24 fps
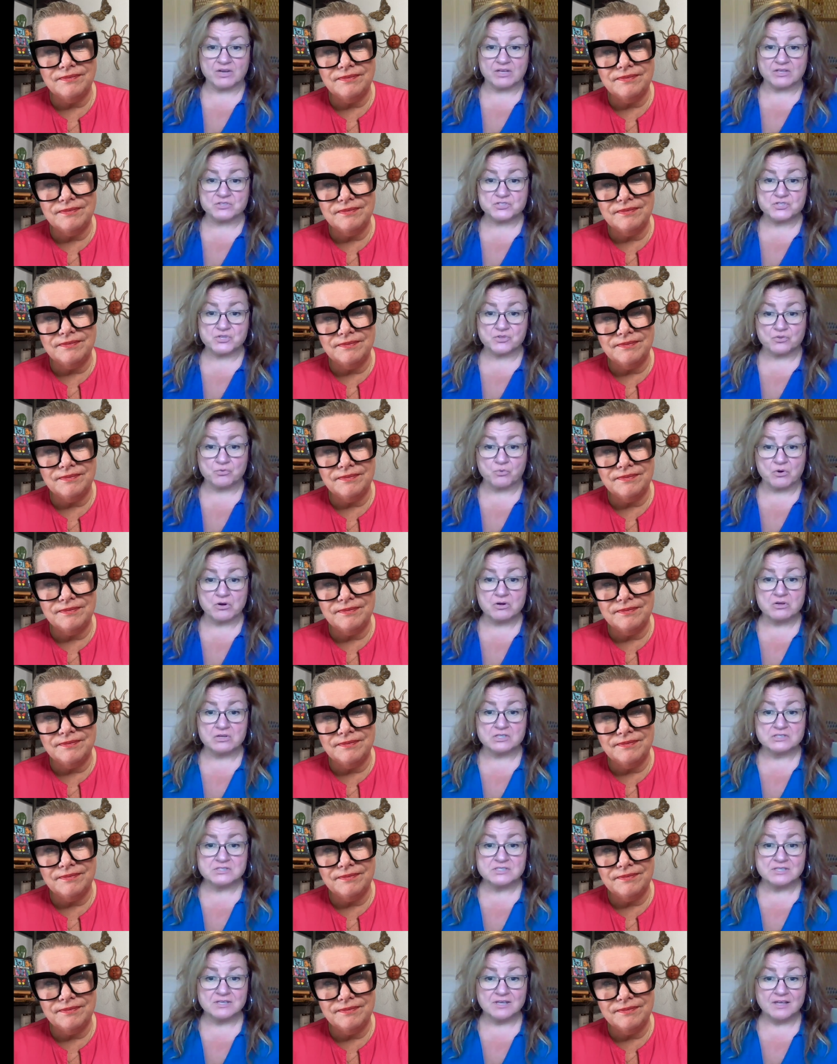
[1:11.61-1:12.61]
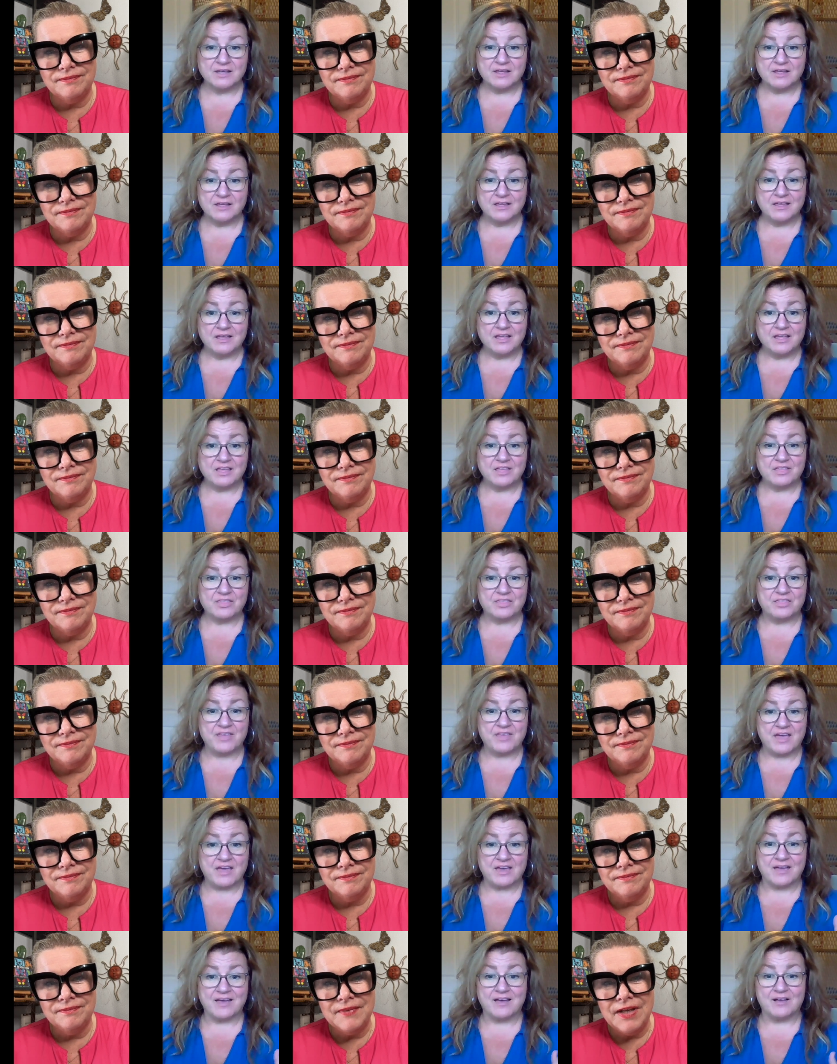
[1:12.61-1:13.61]
Speaker 1: into the world. They
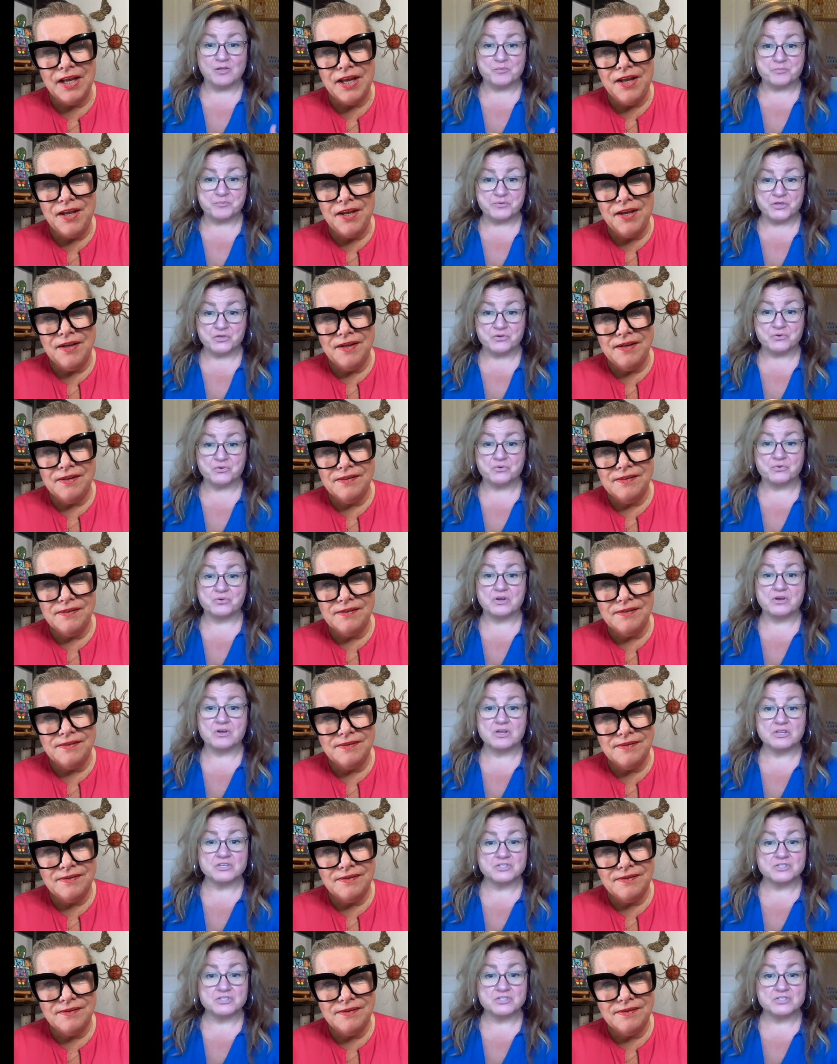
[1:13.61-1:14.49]
help you